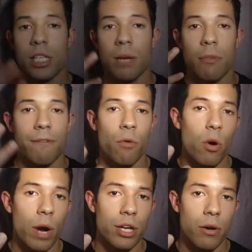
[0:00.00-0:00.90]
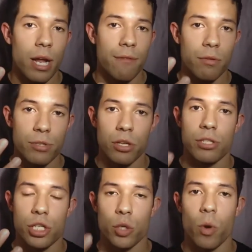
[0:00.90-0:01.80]
number 4 why you don't have the results
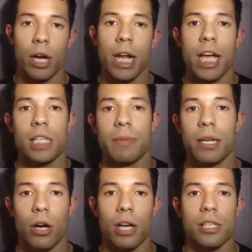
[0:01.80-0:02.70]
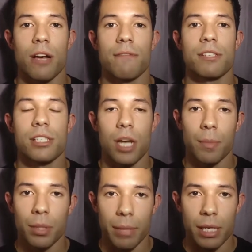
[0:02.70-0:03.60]
that you want is because of
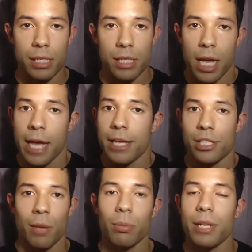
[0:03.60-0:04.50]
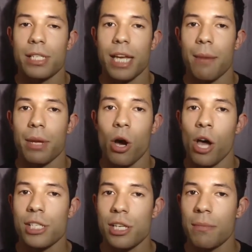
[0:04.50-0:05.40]
supplements. Supplements can be
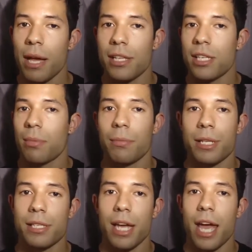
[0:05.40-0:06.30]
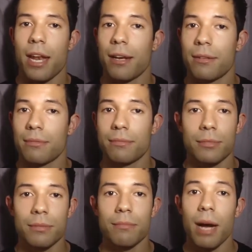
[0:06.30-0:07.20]
awesome, and supplements
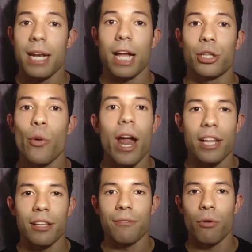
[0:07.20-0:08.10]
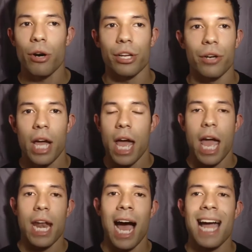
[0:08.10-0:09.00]
might not do anything for you.
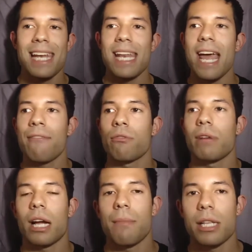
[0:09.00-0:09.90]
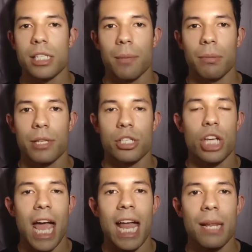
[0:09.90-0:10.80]
And I never recommend supplements to
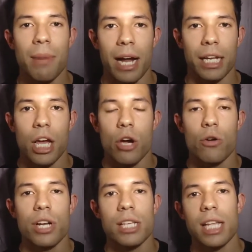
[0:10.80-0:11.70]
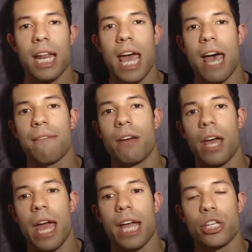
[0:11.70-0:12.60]
anybody who does not have
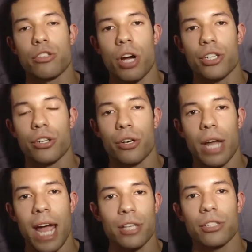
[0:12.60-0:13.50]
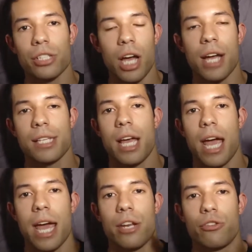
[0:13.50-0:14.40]
a structured exercise
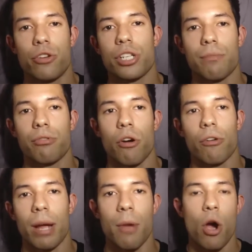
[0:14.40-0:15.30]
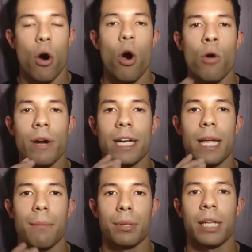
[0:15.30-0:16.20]
and nutrition program already
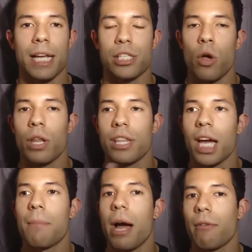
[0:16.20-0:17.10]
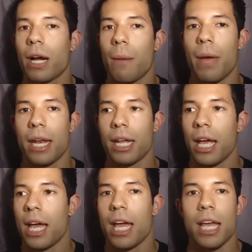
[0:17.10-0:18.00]
in place. The only thing I might recommend
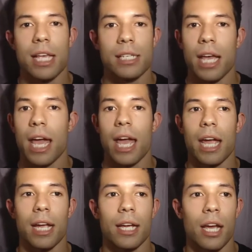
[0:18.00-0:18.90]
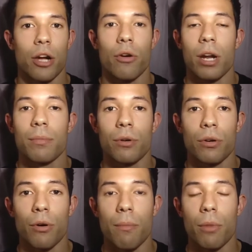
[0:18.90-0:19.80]
is a
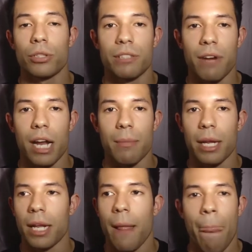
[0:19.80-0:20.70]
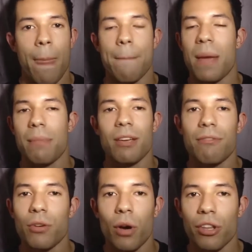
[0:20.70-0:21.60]
credible multivitamin, maybe a
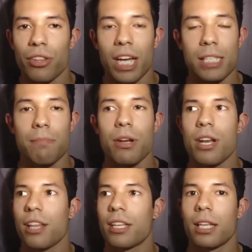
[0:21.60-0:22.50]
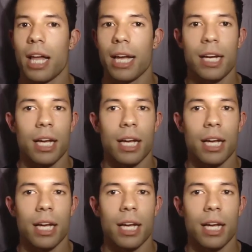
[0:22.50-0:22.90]
few other things, but nothing like